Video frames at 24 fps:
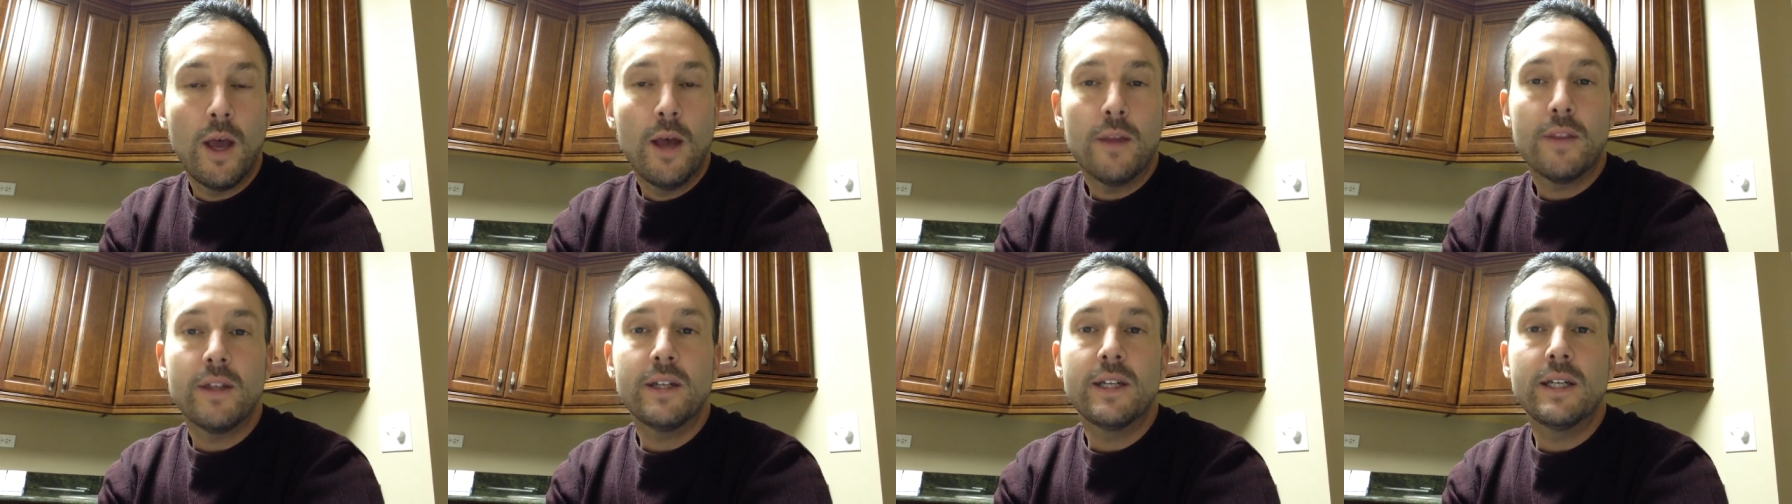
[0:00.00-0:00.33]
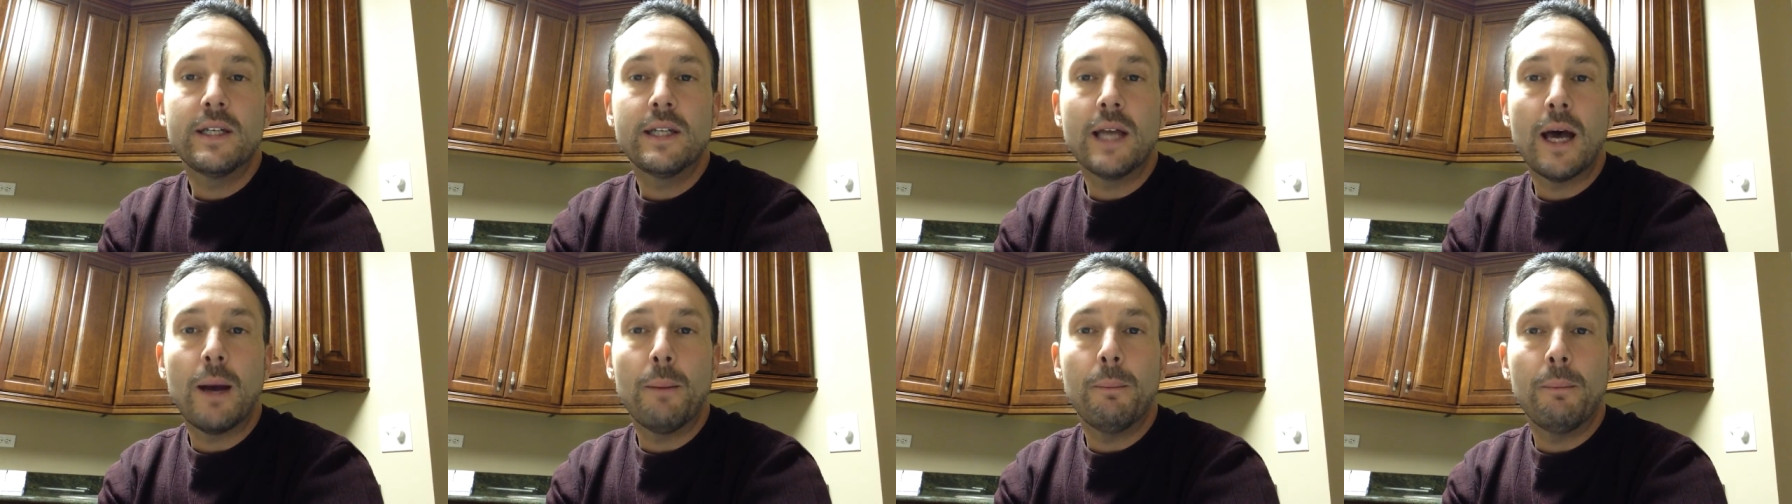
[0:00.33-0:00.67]
They
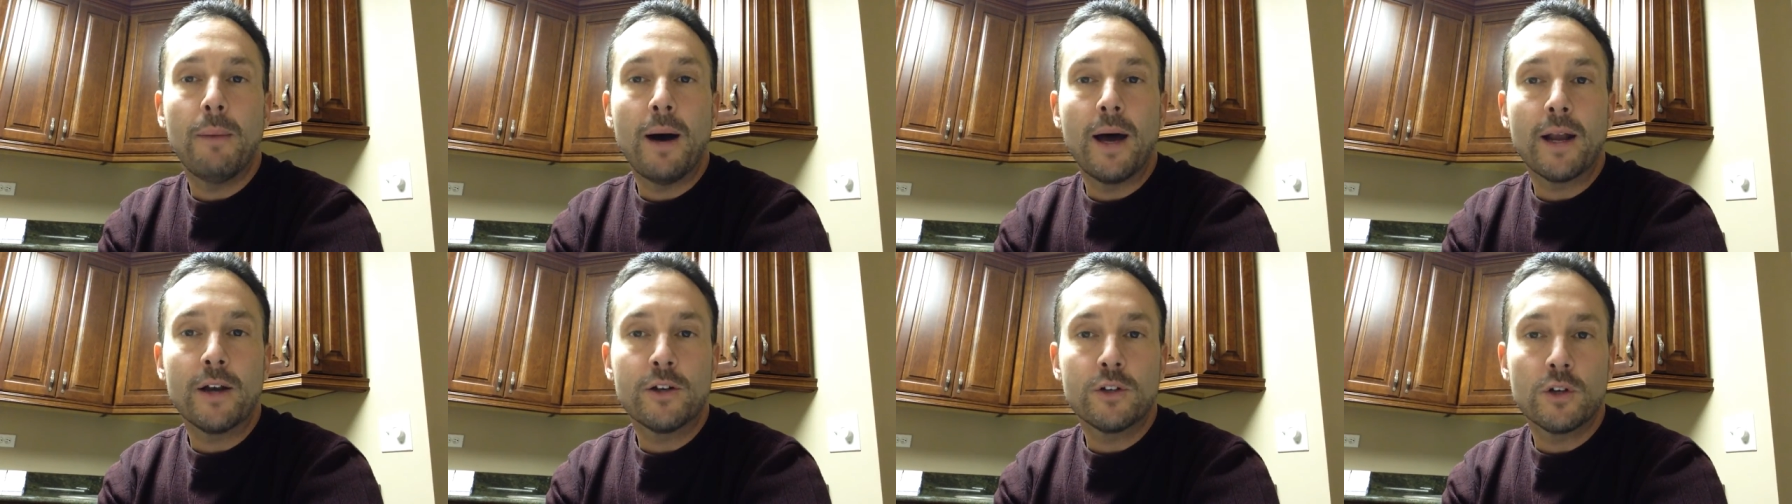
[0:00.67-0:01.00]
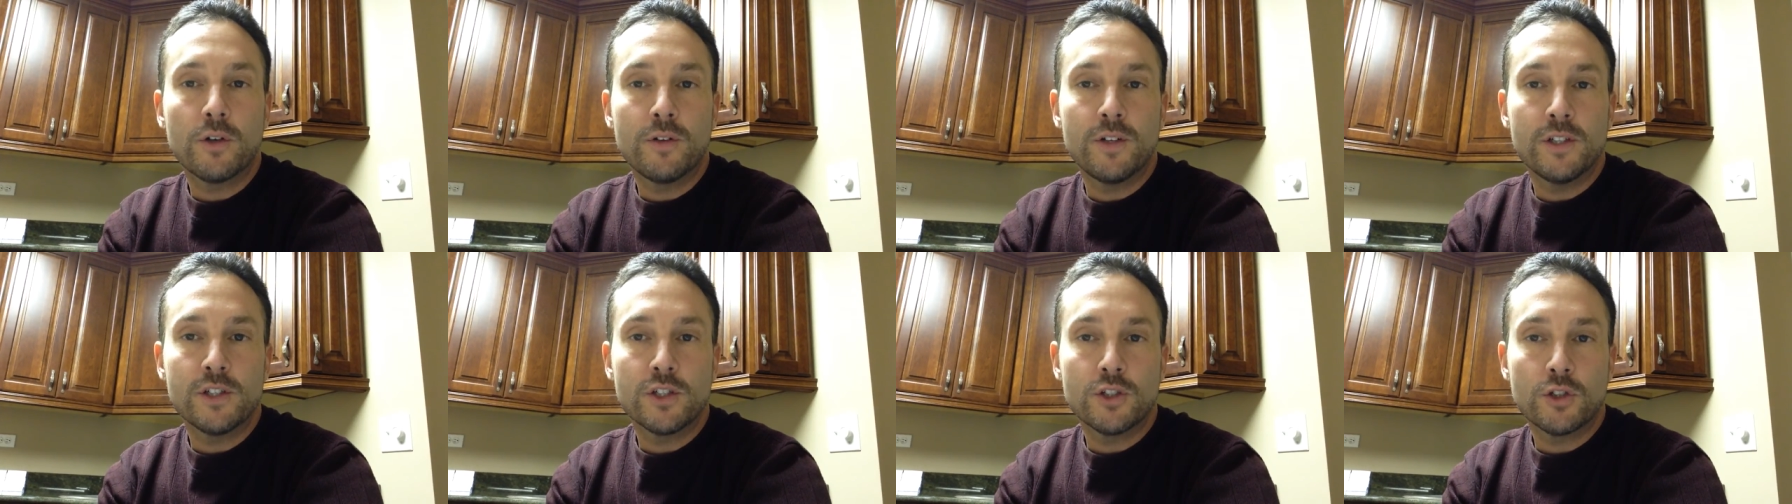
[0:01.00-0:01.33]
did not monitor
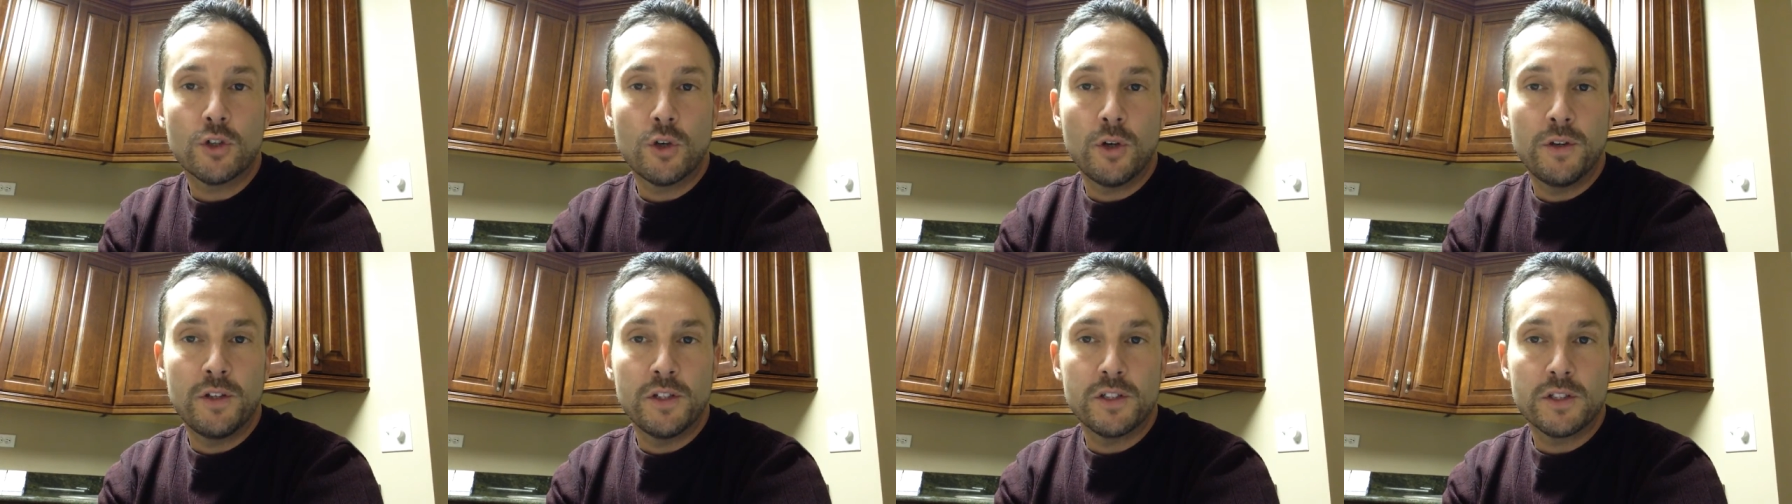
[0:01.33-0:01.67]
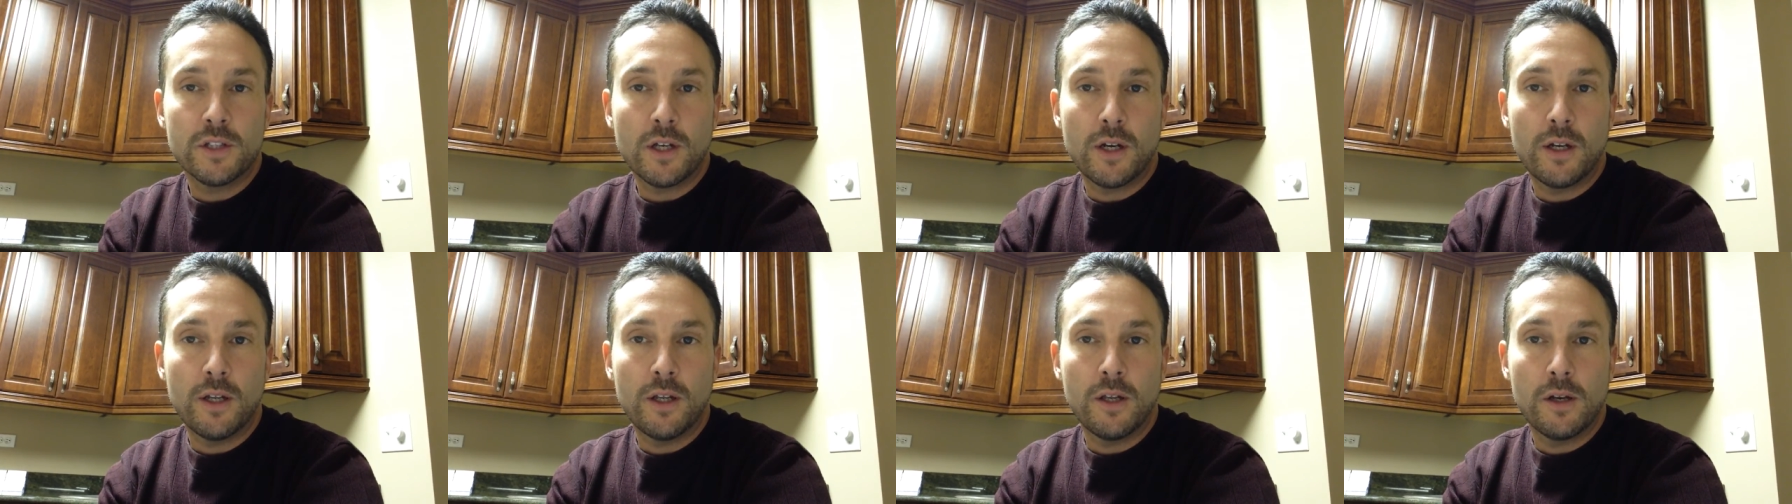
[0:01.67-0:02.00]
this during the
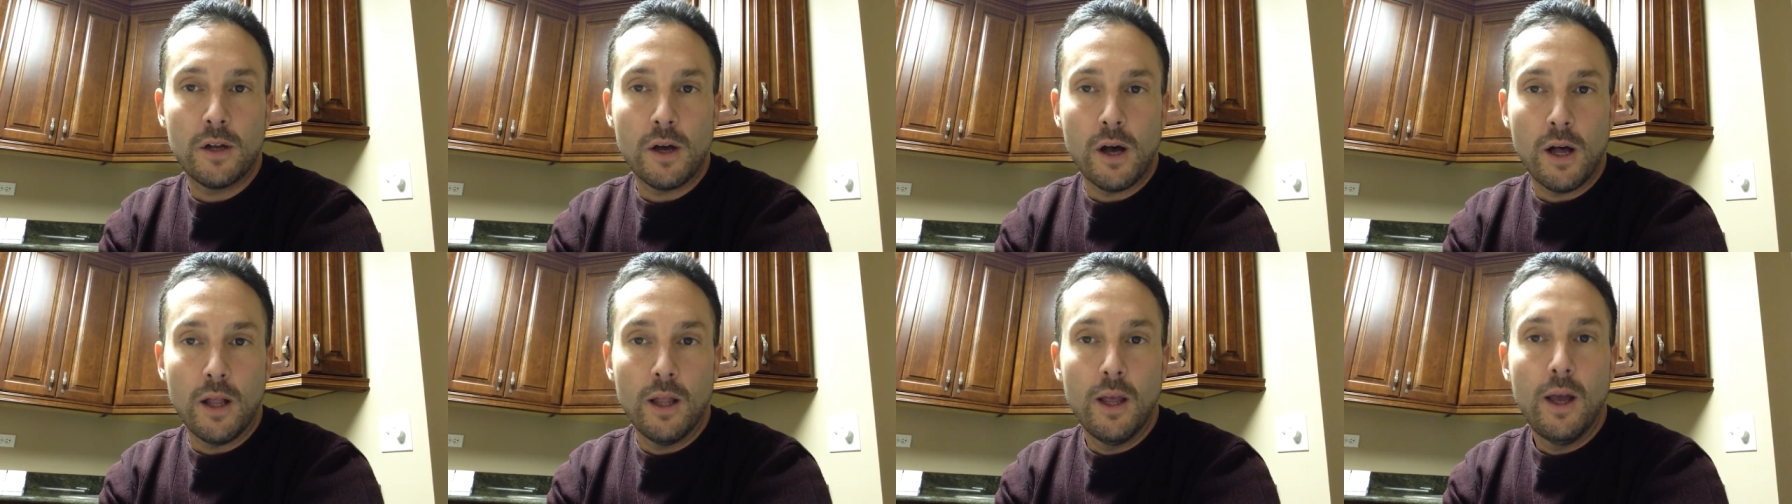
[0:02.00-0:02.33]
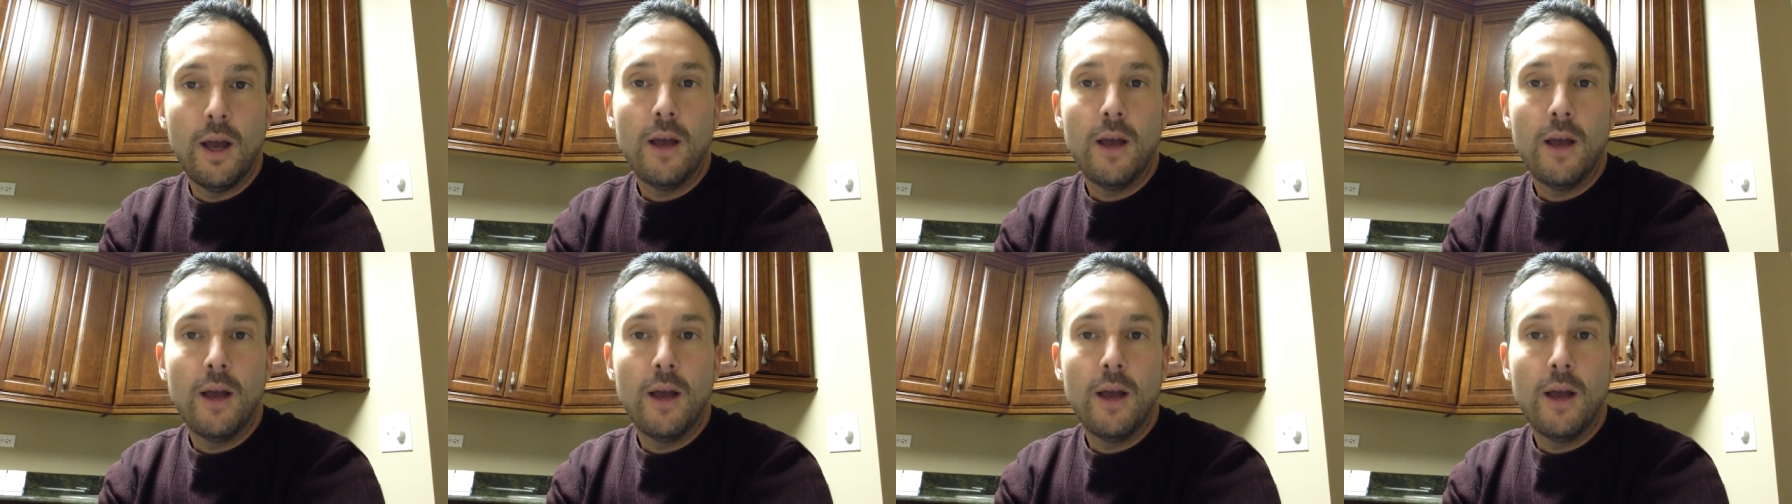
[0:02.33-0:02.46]
study at all.